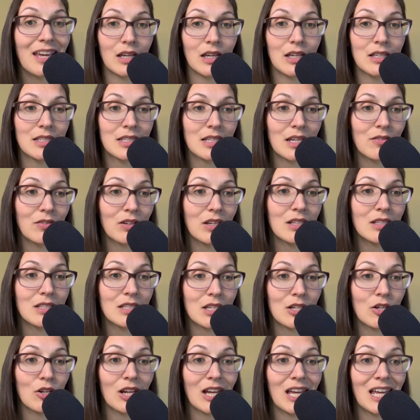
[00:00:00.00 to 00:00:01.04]
instead of
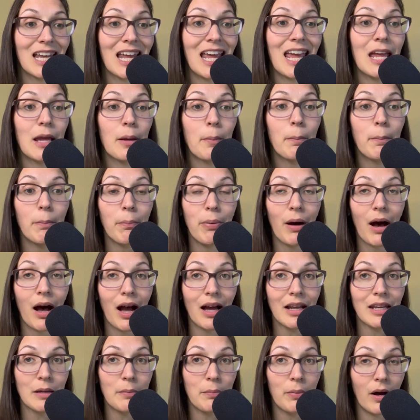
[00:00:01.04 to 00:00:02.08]
considering it a
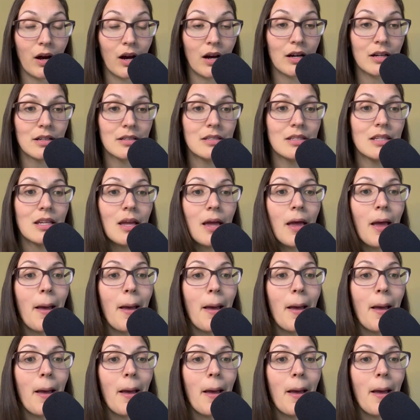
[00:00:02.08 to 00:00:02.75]
potty pause,